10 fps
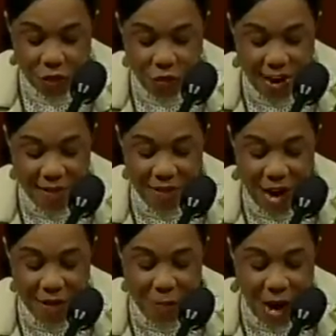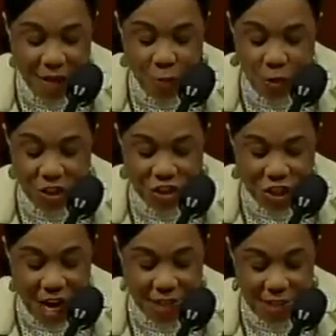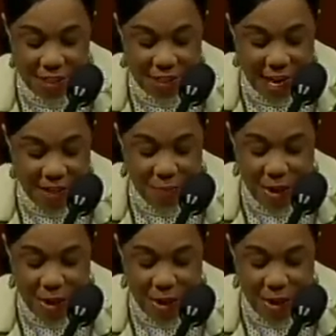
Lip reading: Trayvon Martin was shot to death